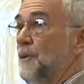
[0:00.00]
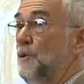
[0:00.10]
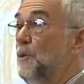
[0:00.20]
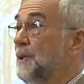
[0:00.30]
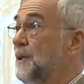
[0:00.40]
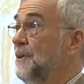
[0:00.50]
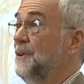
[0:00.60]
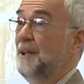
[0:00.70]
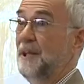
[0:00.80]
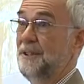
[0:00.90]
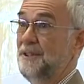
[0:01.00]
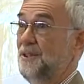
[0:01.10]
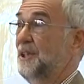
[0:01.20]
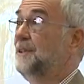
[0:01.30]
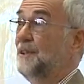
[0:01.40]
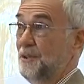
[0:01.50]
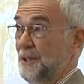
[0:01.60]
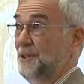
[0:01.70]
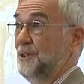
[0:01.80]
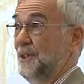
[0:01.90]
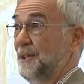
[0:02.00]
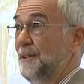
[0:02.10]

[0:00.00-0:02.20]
who are nonetheless signatories to the